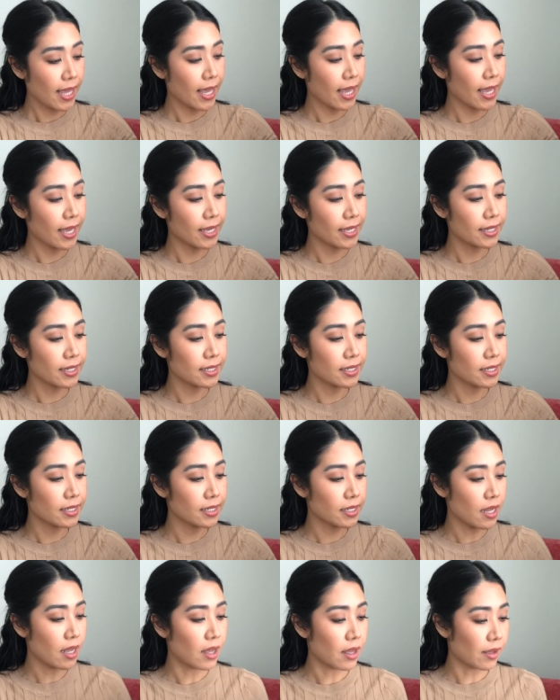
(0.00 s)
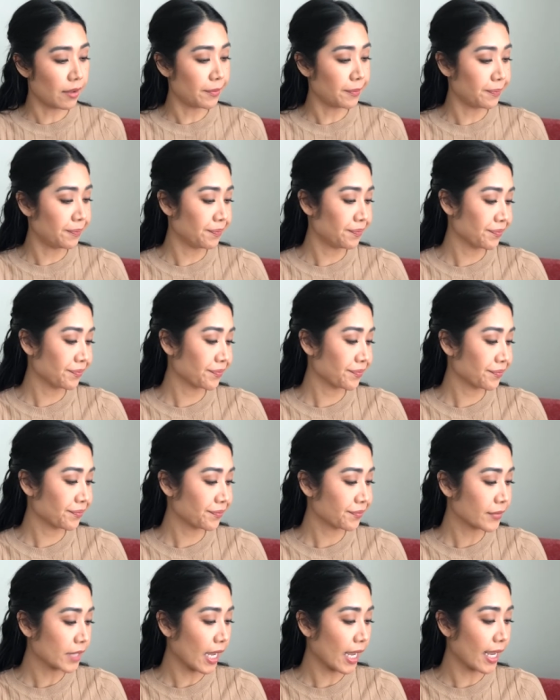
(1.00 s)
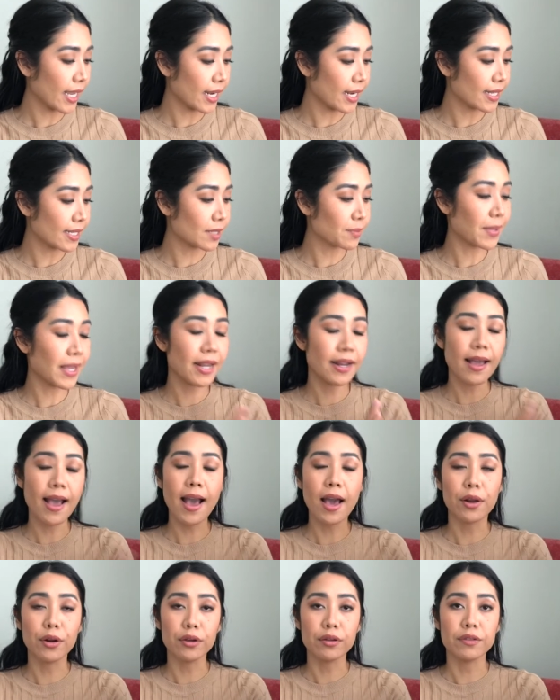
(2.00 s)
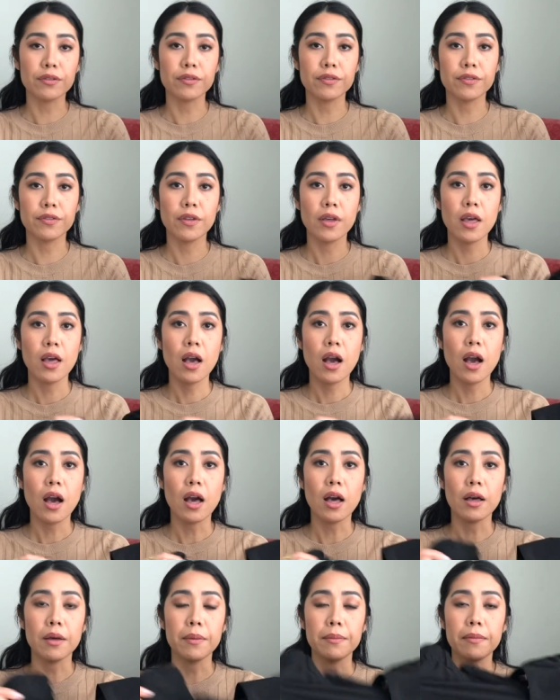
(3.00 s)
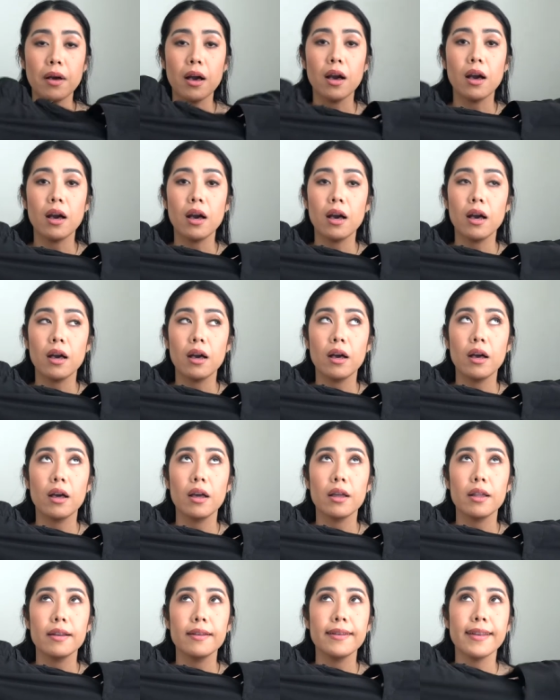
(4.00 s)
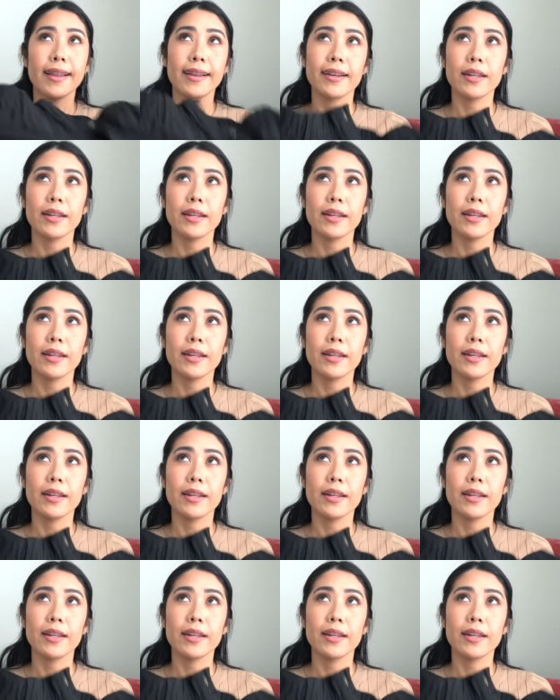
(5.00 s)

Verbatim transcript: And um, it is made out of 90%